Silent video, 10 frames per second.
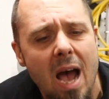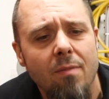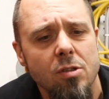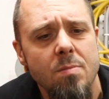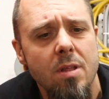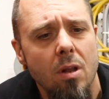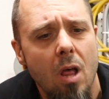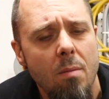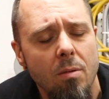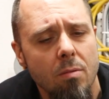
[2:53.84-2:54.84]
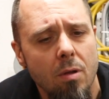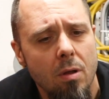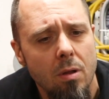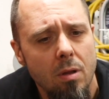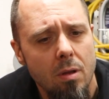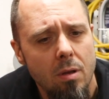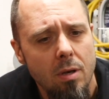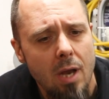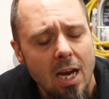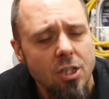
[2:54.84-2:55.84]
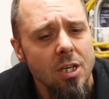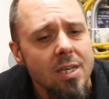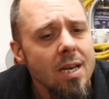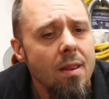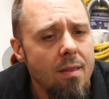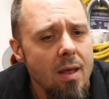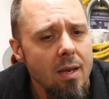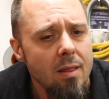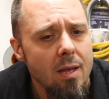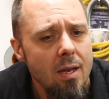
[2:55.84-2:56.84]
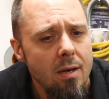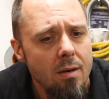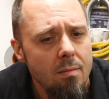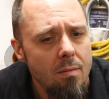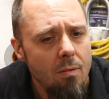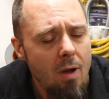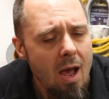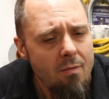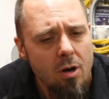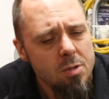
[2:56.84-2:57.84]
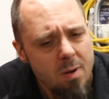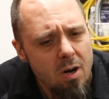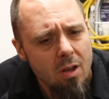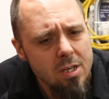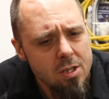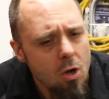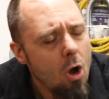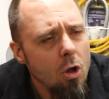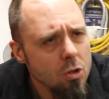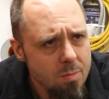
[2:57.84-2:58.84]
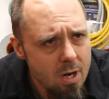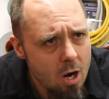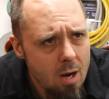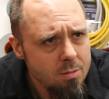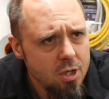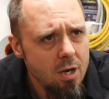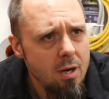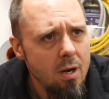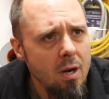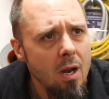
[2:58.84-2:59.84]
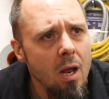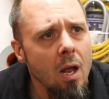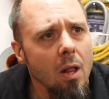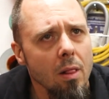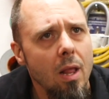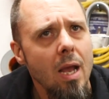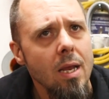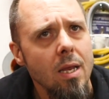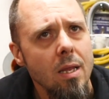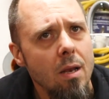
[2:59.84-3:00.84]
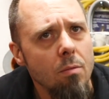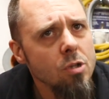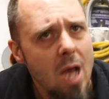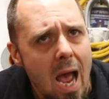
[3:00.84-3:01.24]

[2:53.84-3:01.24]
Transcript: baffles me that a lot of people actually didn't think that after I was paralyzed that college would be an option. Like, there was